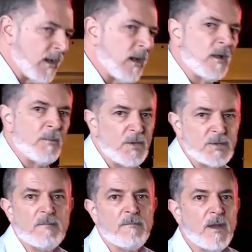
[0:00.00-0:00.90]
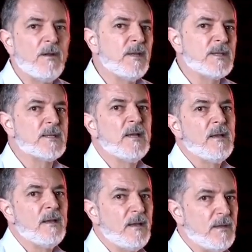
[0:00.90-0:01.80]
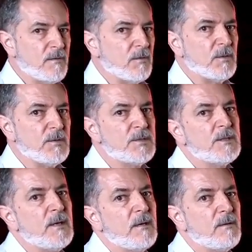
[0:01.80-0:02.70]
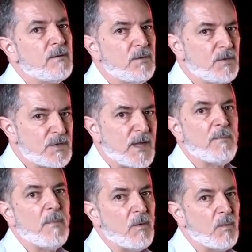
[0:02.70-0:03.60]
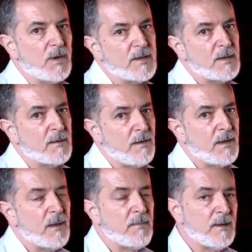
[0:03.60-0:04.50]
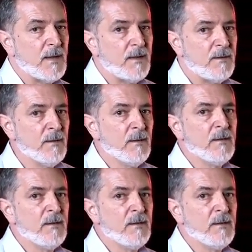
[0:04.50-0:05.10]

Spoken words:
And I'm using various intervals to check my work as I'm going up and down.